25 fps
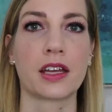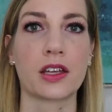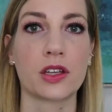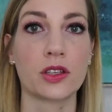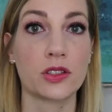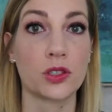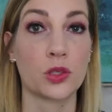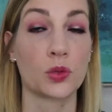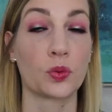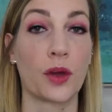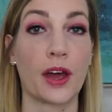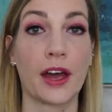
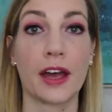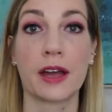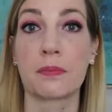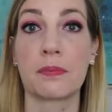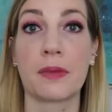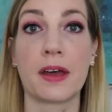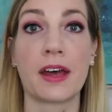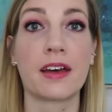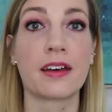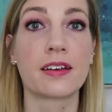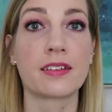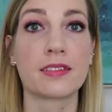swag
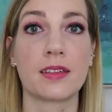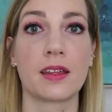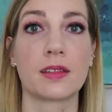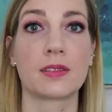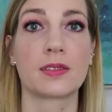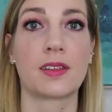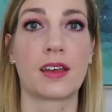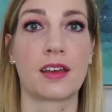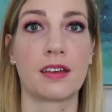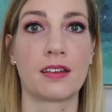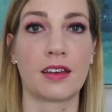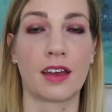bag
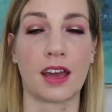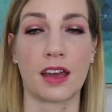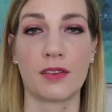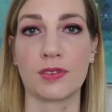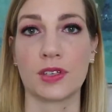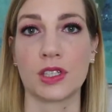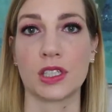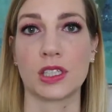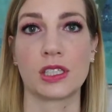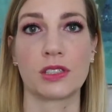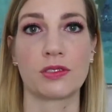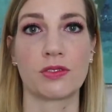that they gave
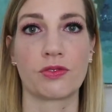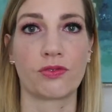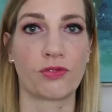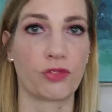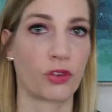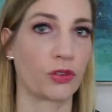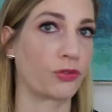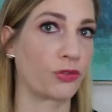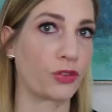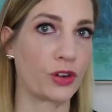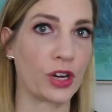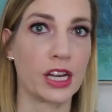us
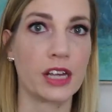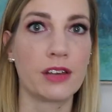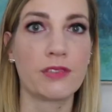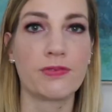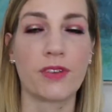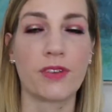for free